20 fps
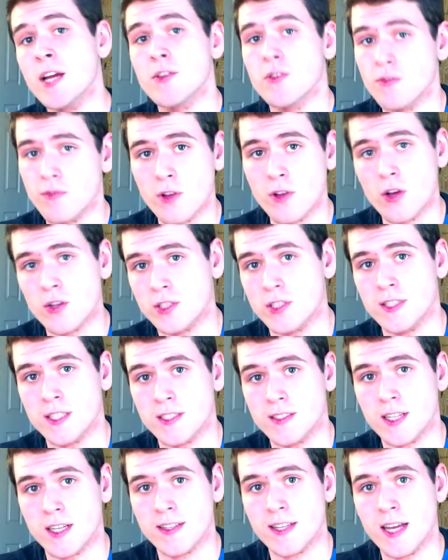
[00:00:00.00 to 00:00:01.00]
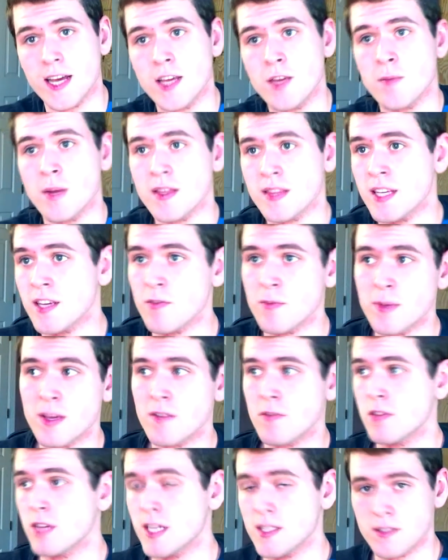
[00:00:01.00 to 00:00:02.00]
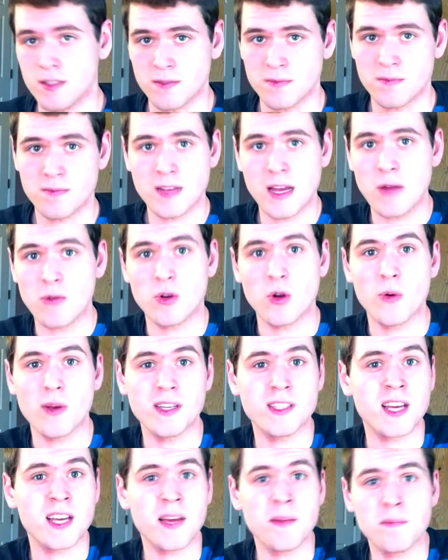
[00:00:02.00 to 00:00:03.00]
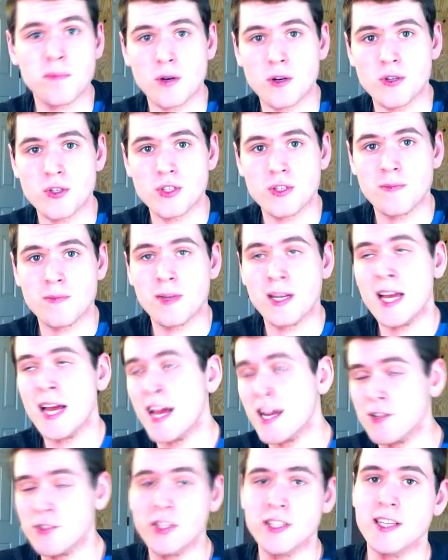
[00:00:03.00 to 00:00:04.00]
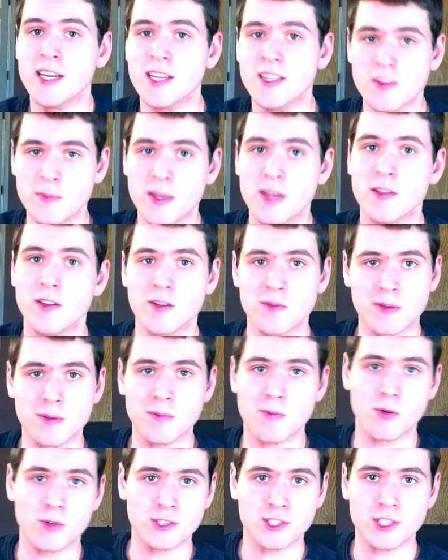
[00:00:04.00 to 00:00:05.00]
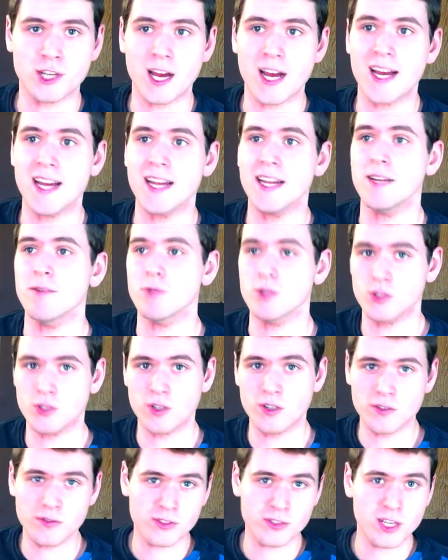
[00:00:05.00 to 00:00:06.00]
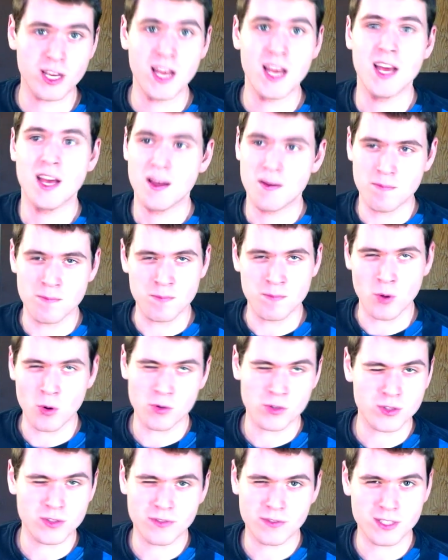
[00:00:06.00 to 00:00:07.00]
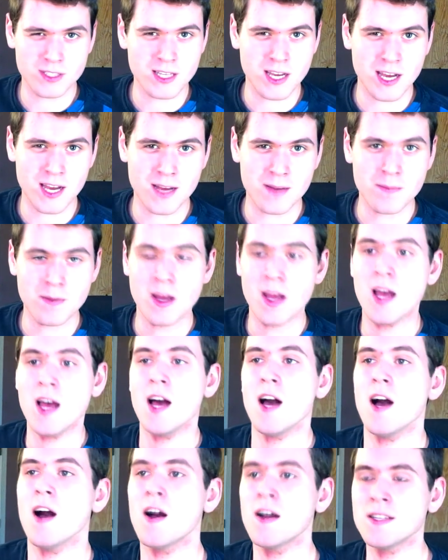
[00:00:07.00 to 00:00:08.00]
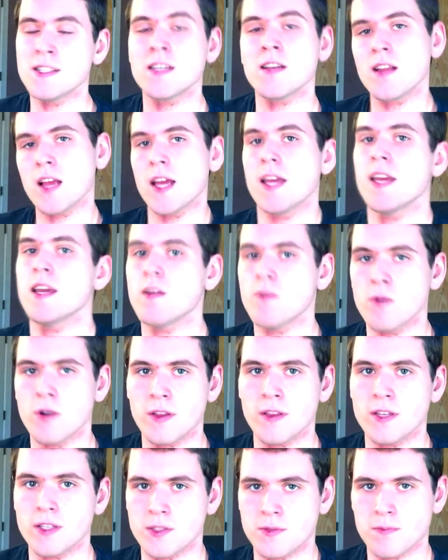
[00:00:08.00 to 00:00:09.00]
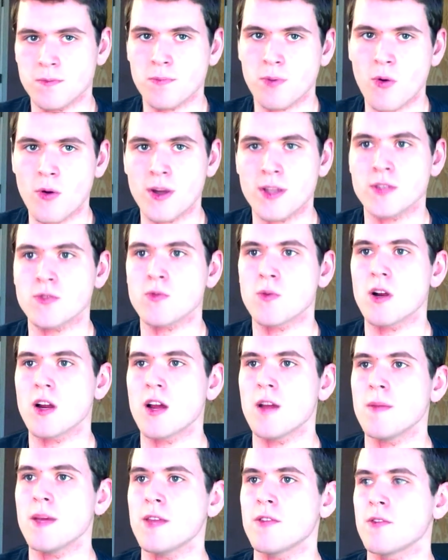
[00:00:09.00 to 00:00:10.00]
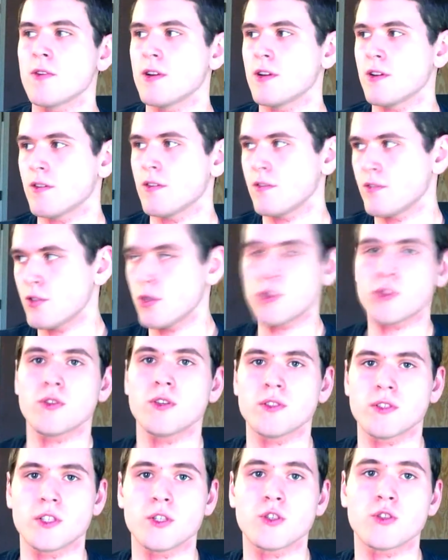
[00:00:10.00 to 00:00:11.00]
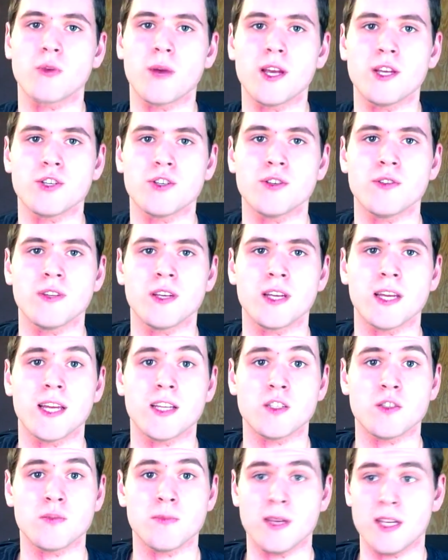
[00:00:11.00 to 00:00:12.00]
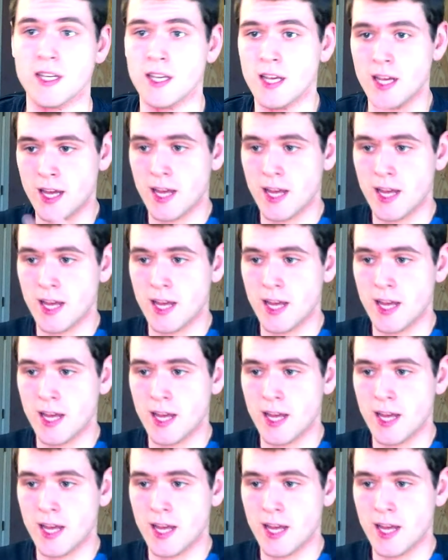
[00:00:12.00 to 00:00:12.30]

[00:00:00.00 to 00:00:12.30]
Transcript: I do vlogs and things like that, you might think of me as an outgoing type person, but I actually tend to be a little bit more shy and reserved most of the time until I hit one of these points where I'm either in a social situation that gets me